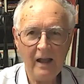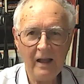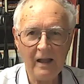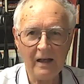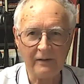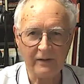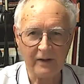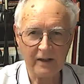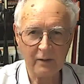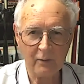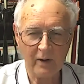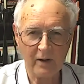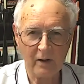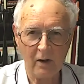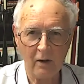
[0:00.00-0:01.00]
And the other
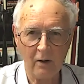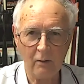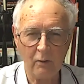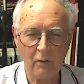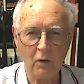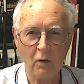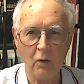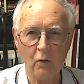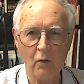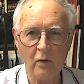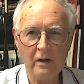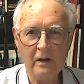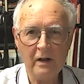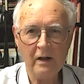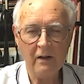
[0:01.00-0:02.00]
one I will call
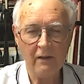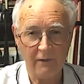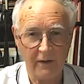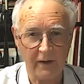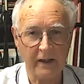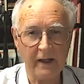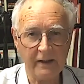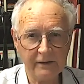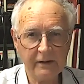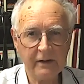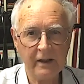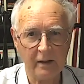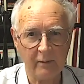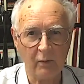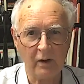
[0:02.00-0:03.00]
the gun
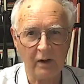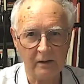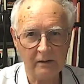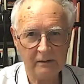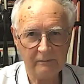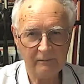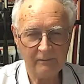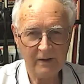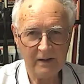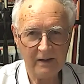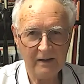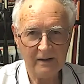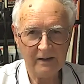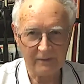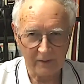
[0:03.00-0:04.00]
camera.
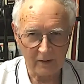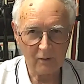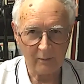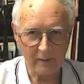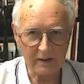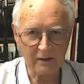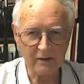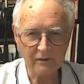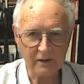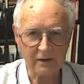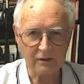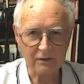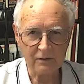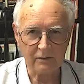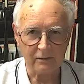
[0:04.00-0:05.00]
And that'll make you
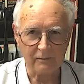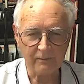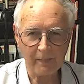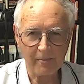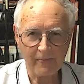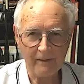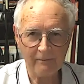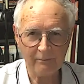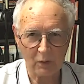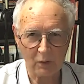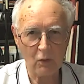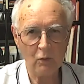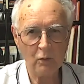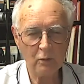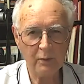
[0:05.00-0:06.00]
think too. But
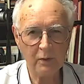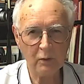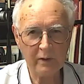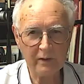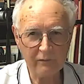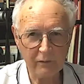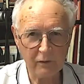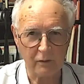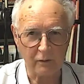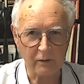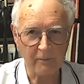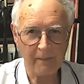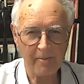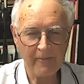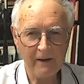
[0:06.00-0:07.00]
all will be revealed.
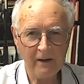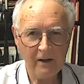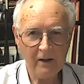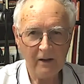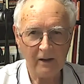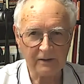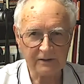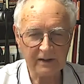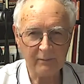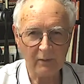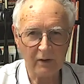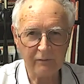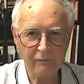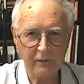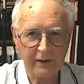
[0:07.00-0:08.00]
I was at
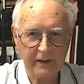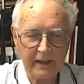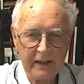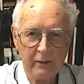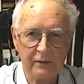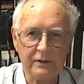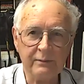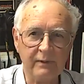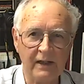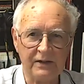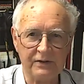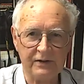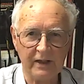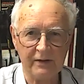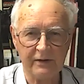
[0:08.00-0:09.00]
my friend Howard's
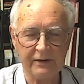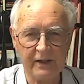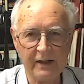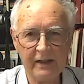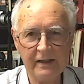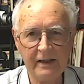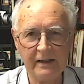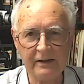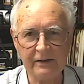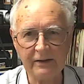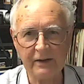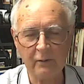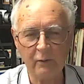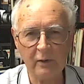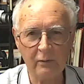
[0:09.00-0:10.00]
place the other day, and
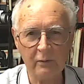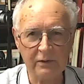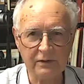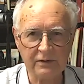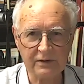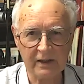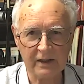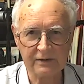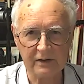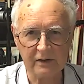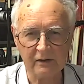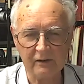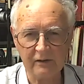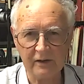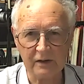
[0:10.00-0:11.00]
we were
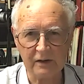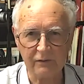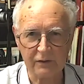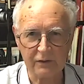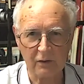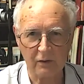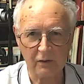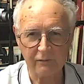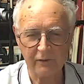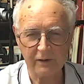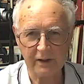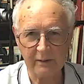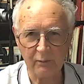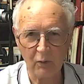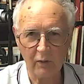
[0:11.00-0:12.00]
discussing things photography,
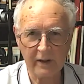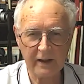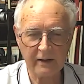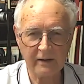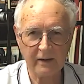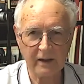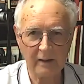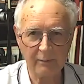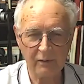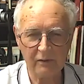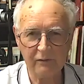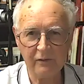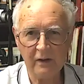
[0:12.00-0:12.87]
and he brought out a couple